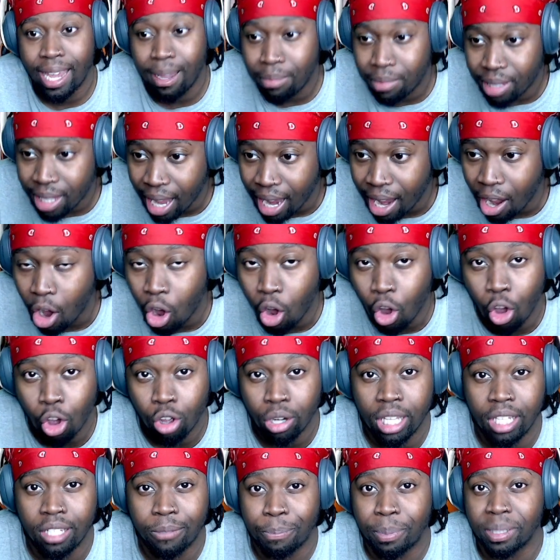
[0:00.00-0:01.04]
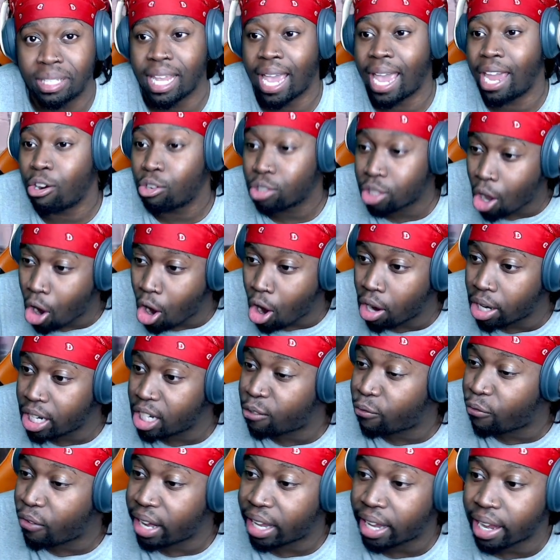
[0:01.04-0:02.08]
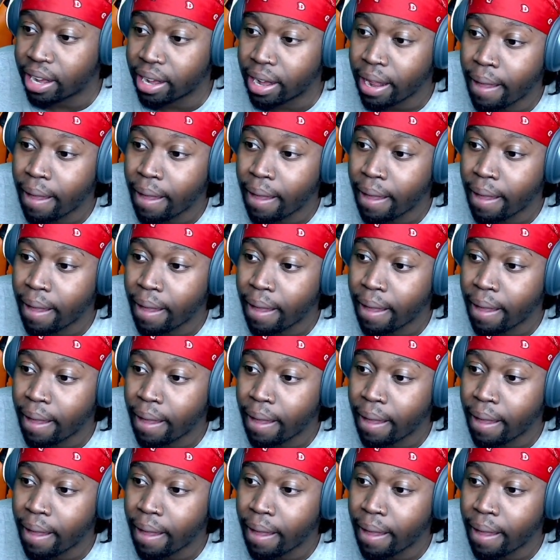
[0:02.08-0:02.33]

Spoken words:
thing. All these potatoes, all these freaking